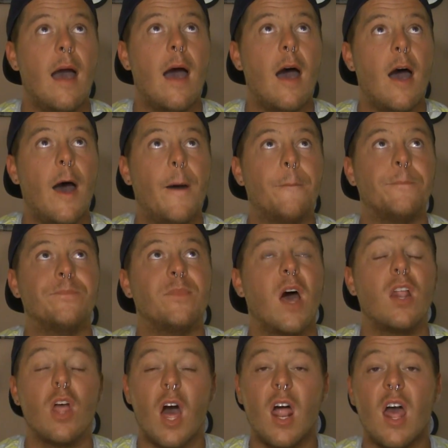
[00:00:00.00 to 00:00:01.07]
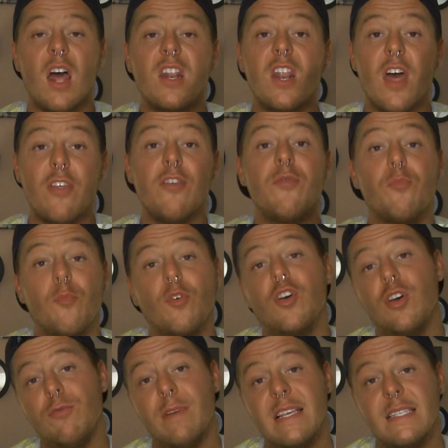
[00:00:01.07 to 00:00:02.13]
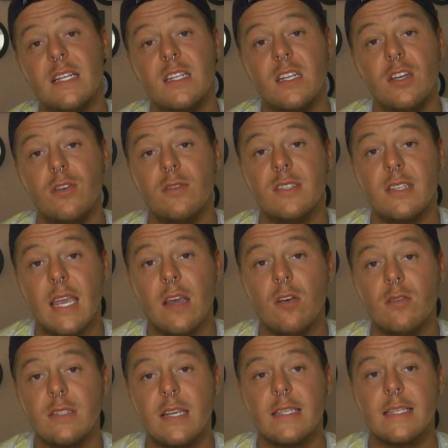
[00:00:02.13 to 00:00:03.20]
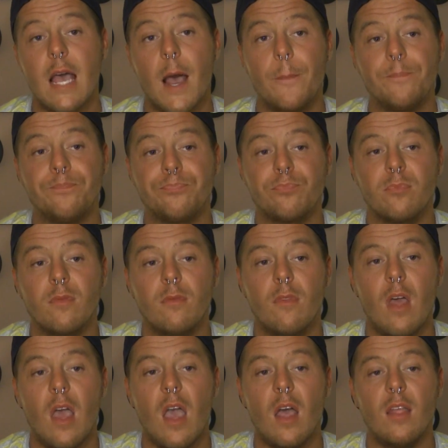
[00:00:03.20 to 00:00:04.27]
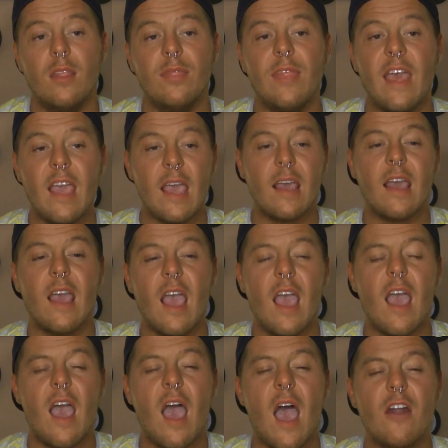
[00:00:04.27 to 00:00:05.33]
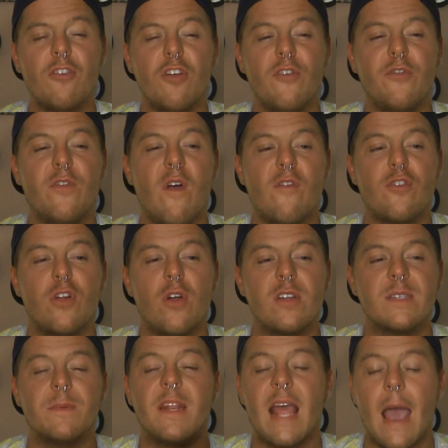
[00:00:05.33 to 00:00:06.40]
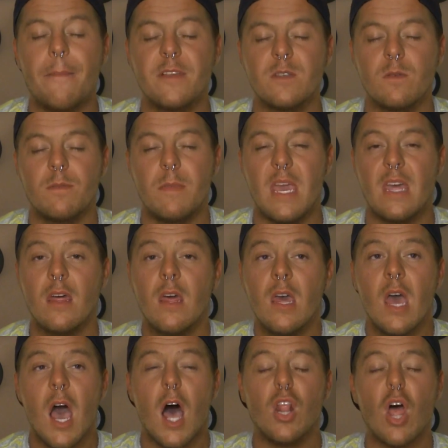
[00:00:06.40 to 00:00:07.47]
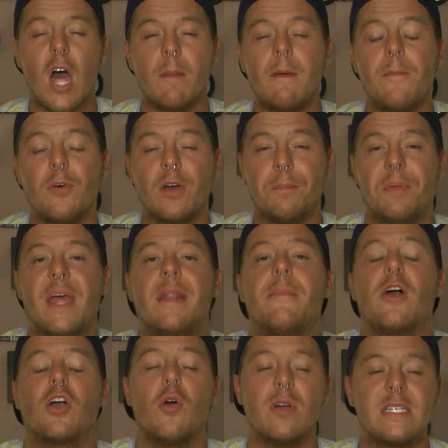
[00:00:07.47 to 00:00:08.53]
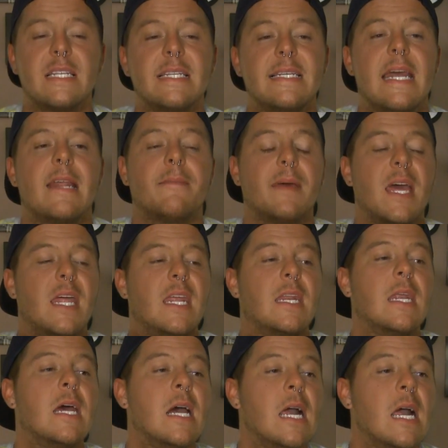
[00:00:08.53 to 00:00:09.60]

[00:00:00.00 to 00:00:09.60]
Another good reason to use Tingles is, like, I don't know if you've ever noticed, but it happens with me. A lot of people complain about going to the tanning bed and